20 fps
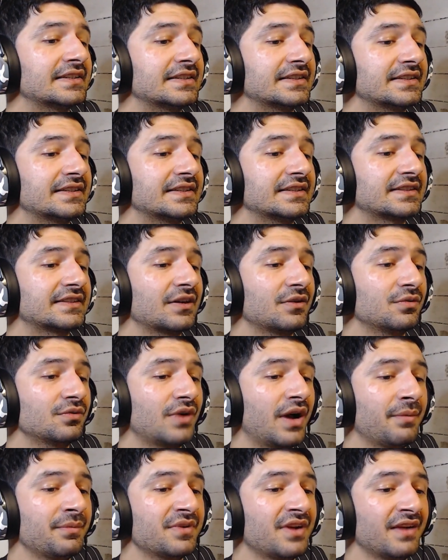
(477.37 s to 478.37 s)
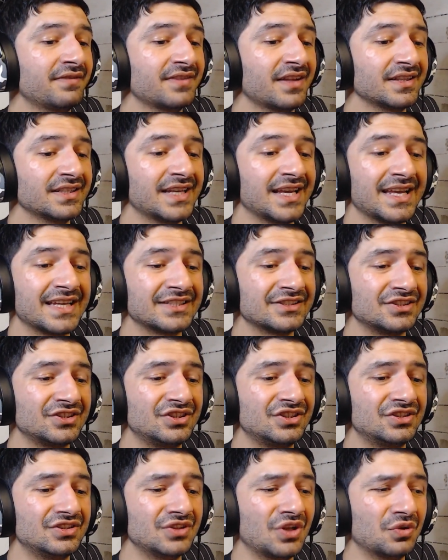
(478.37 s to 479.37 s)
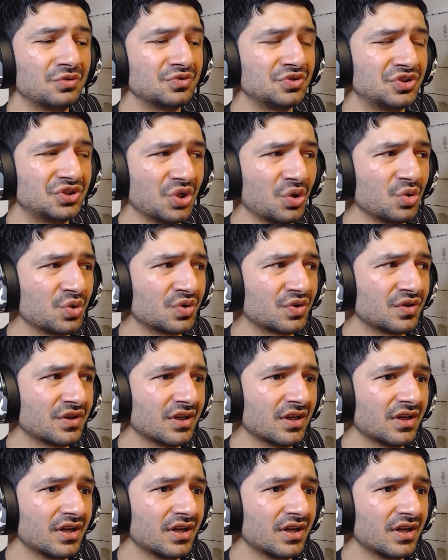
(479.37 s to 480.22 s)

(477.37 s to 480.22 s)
Let's go. I mean, Raphtalia ain't no joke.